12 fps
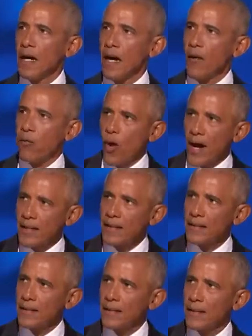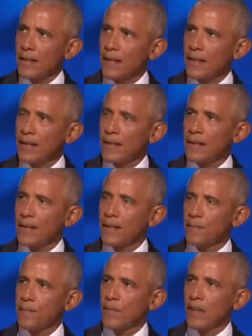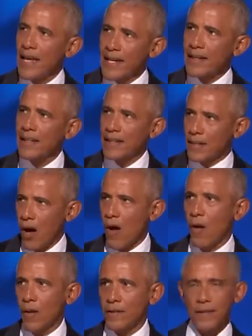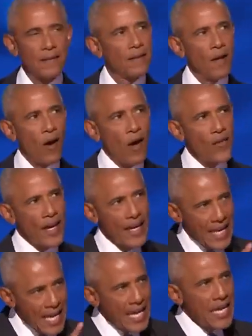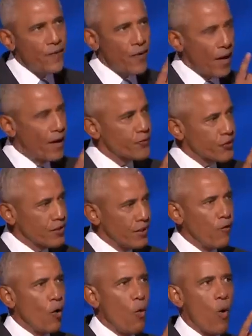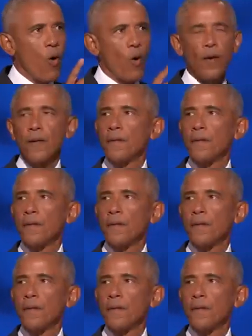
of what Lincoln called on the eve of Civil War